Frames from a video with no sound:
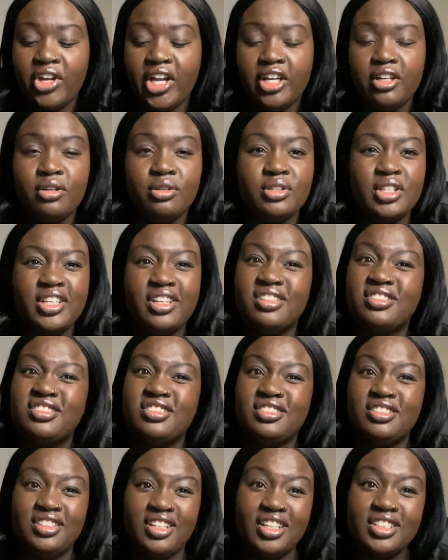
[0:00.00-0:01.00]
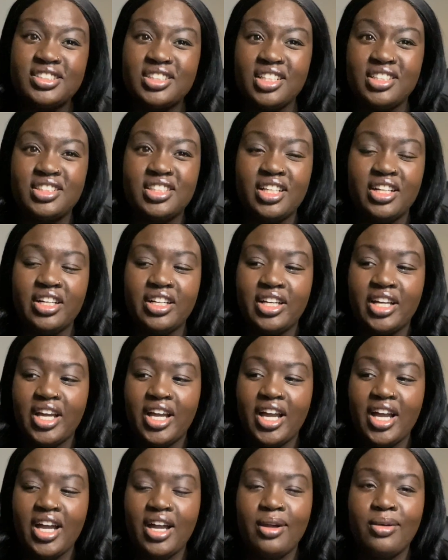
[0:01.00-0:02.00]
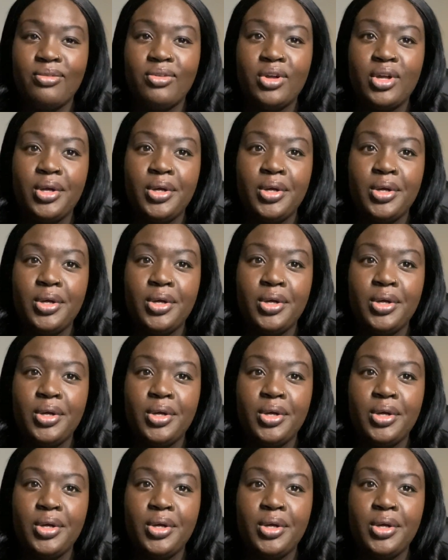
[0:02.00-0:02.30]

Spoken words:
I don't think it's necessary to have.